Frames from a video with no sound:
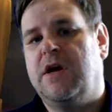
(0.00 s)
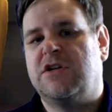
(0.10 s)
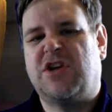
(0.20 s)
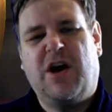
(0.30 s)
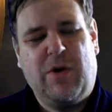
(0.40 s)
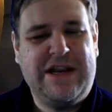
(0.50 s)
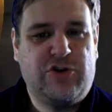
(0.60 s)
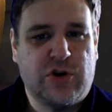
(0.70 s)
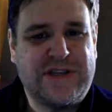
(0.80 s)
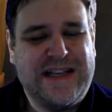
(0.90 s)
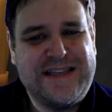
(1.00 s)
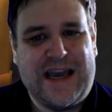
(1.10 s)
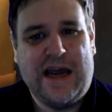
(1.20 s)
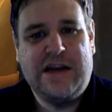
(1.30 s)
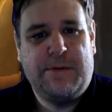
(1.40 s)
So it does
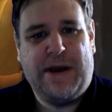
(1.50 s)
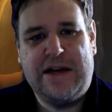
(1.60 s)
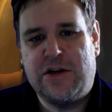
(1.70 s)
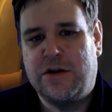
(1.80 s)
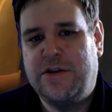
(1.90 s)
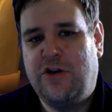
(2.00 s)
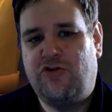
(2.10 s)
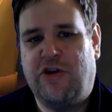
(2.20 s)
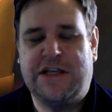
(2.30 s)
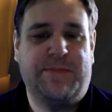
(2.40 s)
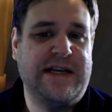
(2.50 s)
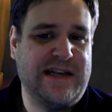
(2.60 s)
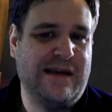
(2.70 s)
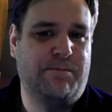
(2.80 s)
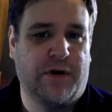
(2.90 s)
entirely depend on those traits.
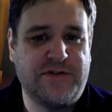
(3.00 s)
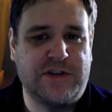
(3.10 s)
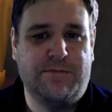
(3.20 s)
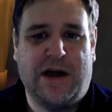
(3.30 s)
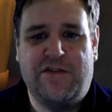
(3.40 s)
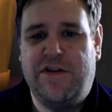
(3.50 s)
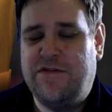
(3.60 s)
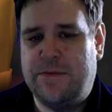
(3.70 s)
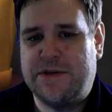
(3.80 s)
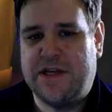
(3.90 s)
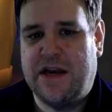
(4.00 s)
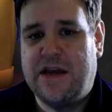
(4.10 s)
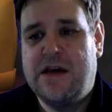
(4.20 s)
Basically, it buffs them by 50%.